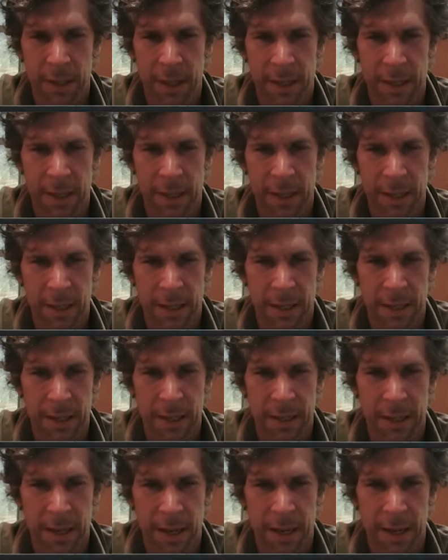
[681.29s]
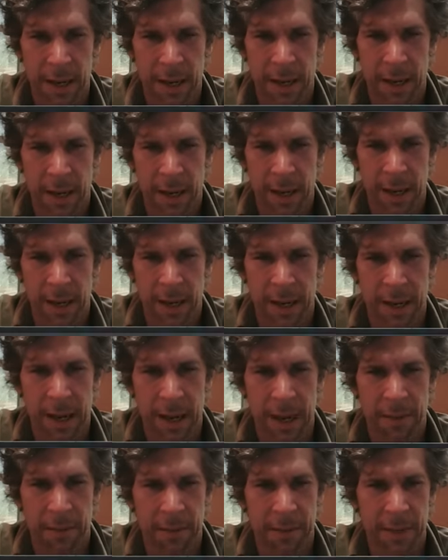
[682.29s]
and then
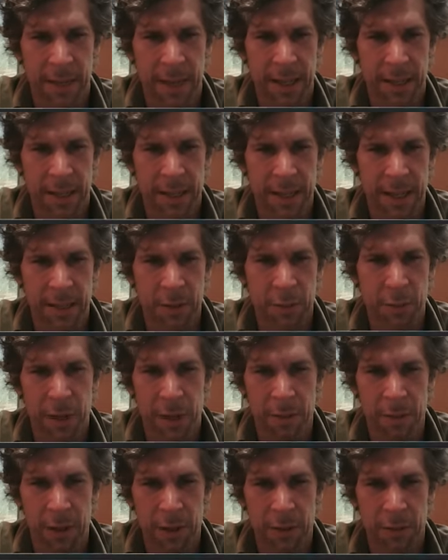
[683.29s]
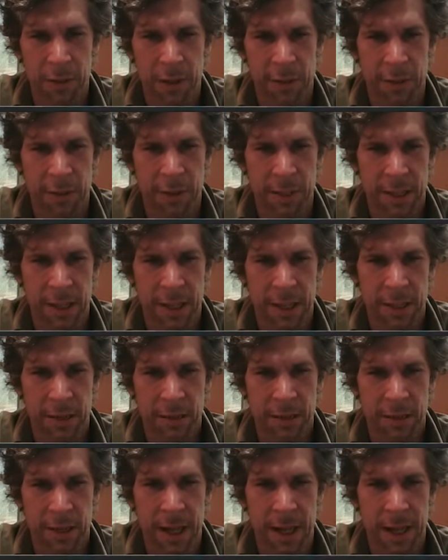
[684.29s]
yeah, that that's pretty much what you see in your
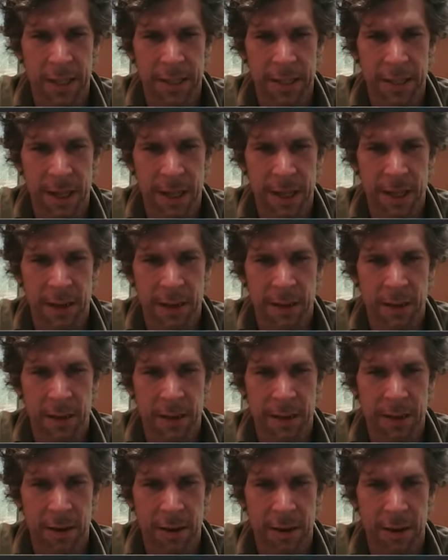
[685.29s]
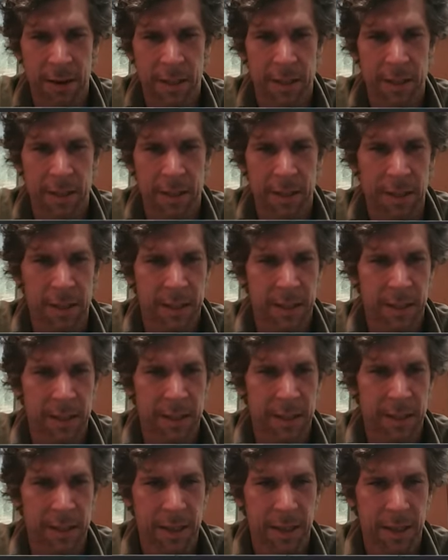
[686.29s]
last IR is
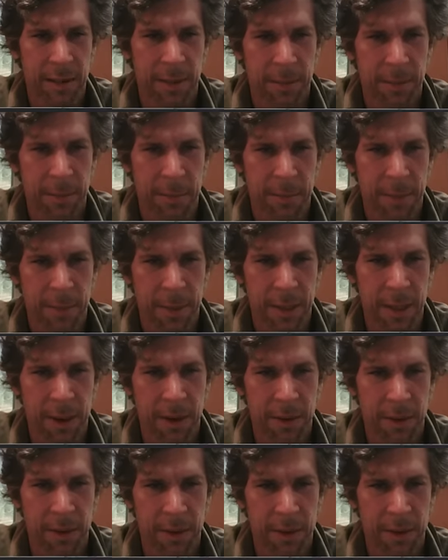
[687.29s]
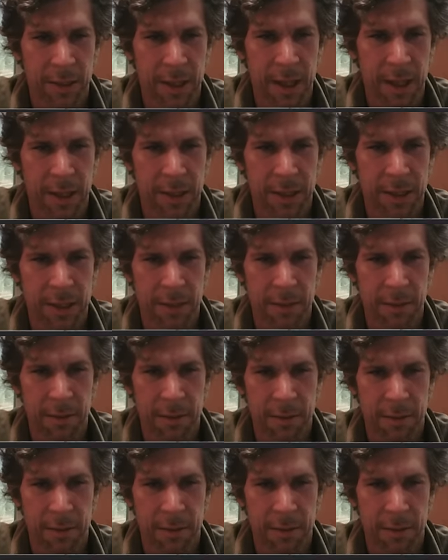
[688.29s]
is um, you okay, know those and then, lines. That,